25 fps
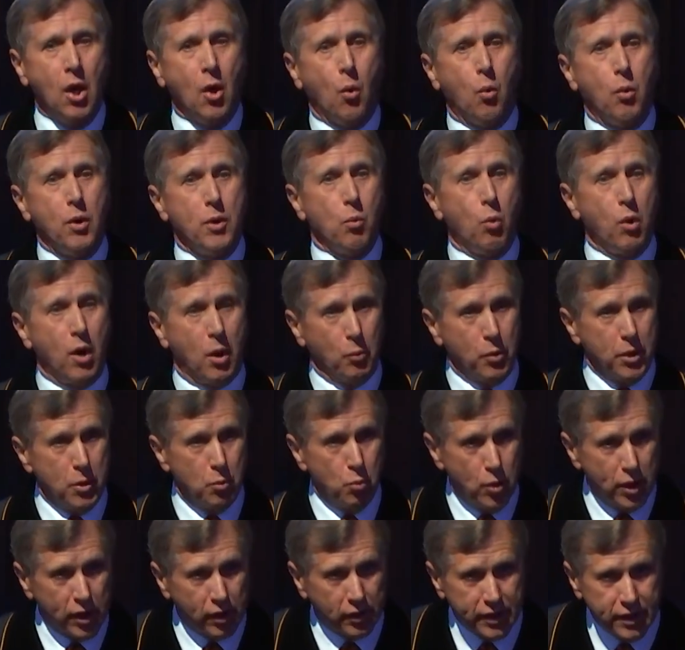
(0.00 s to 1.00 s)
when what we
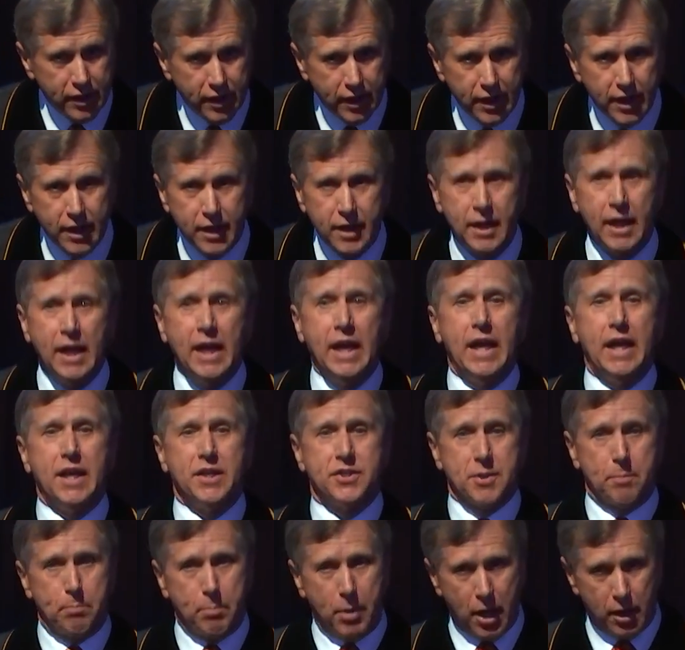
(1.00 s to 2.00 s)
really need
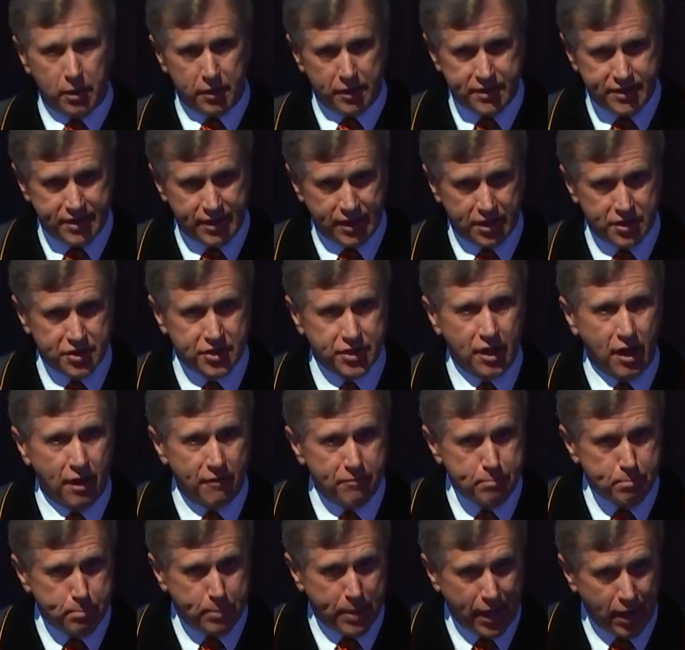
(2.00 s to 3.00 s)
is a politics of
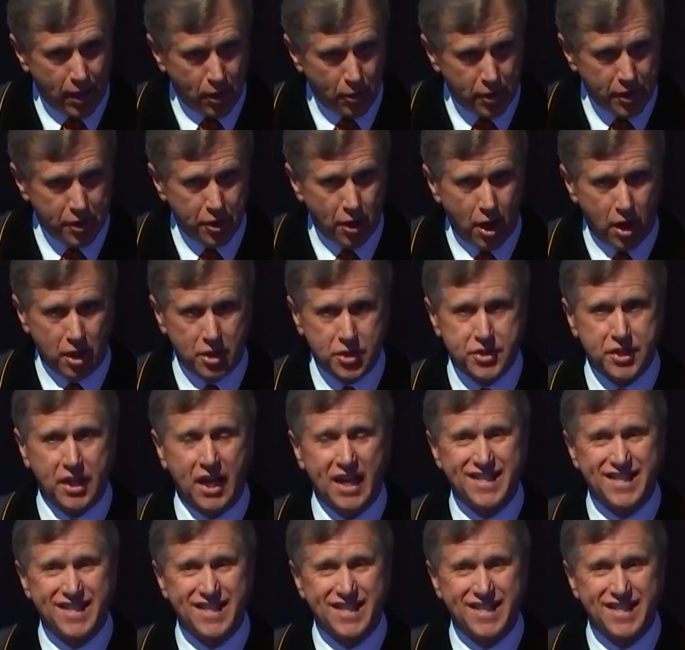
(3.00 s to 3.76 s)
paradox,